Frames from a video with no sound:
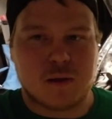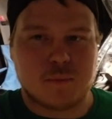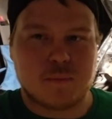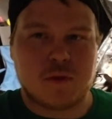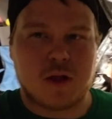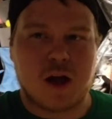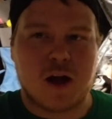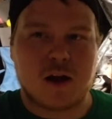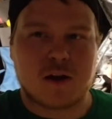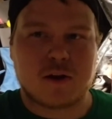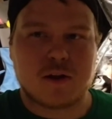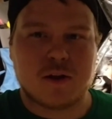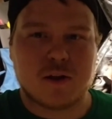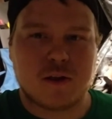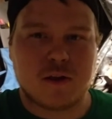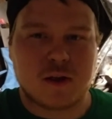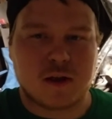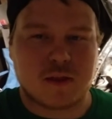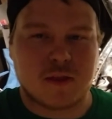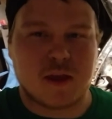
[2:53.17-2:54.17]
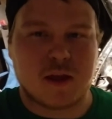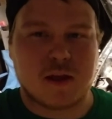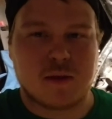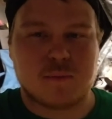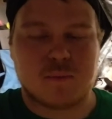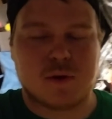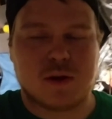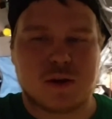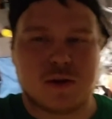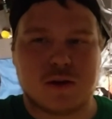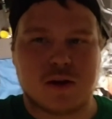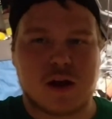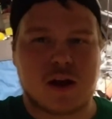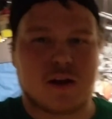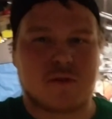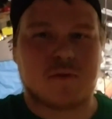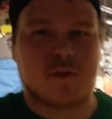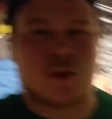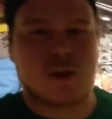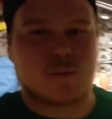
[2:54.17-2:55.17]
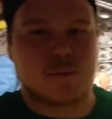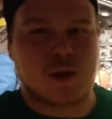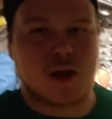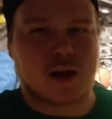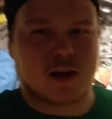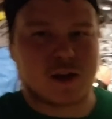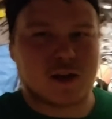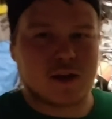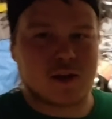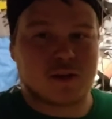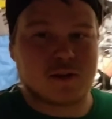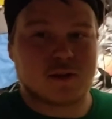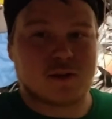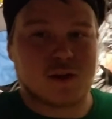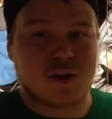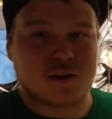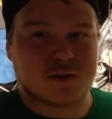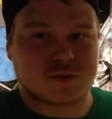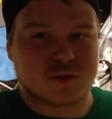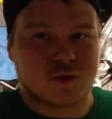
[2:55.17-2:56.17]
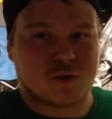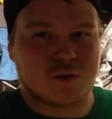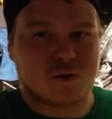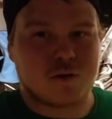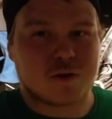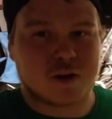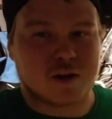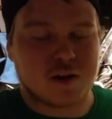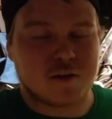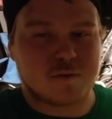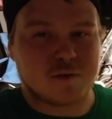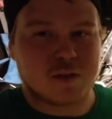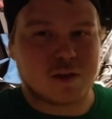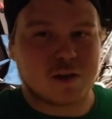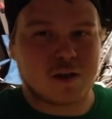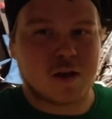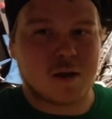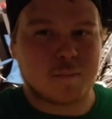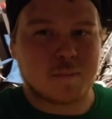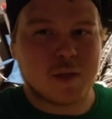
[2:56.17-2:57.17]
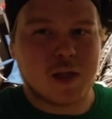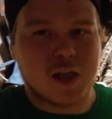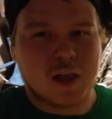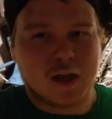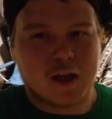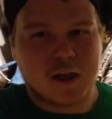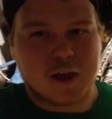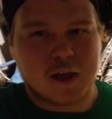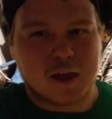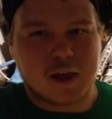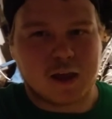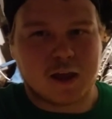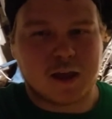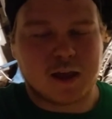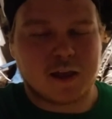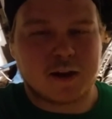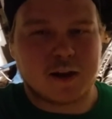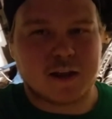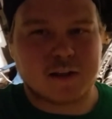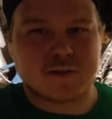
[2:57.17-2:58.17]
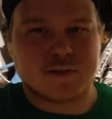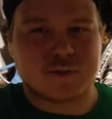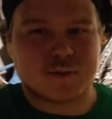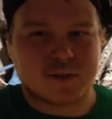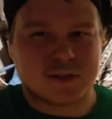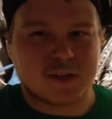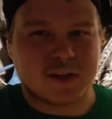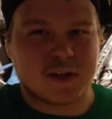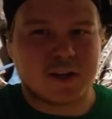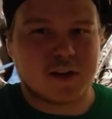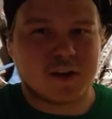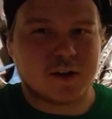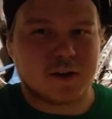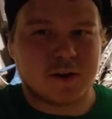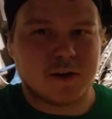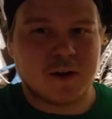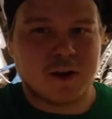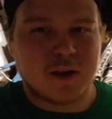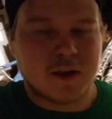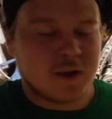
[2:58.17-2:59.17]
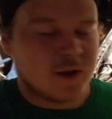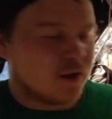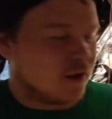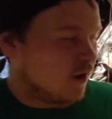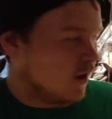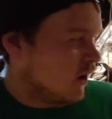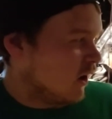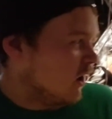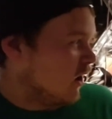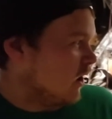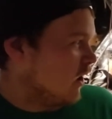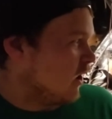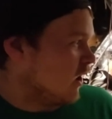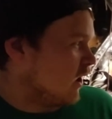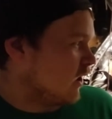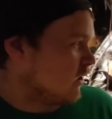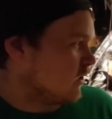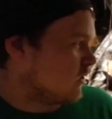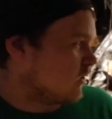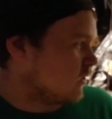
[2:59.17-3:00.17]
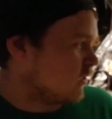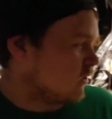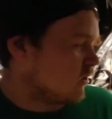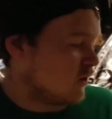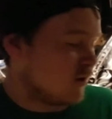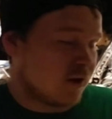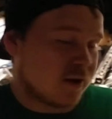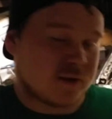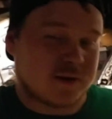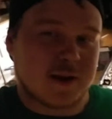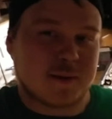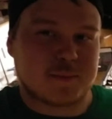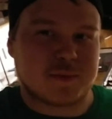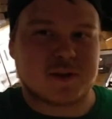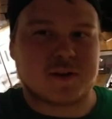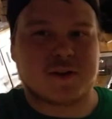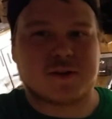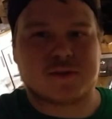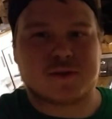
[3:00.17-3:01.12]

block. And then we got everything back in. I started hooking everything up, and as you'll see here, I attempted to